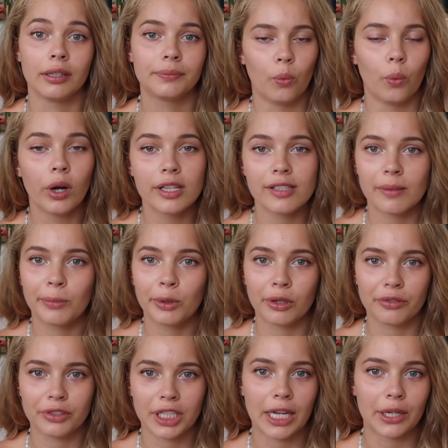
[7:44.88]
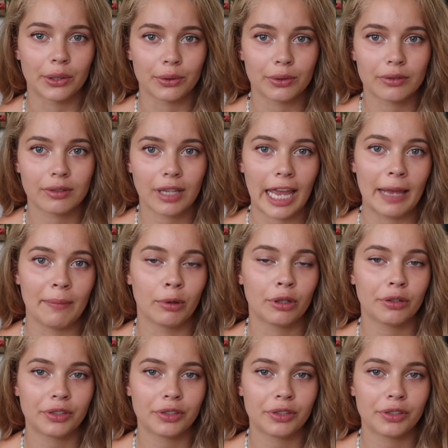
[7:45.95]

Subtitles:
What is a Book of Shadows? A Book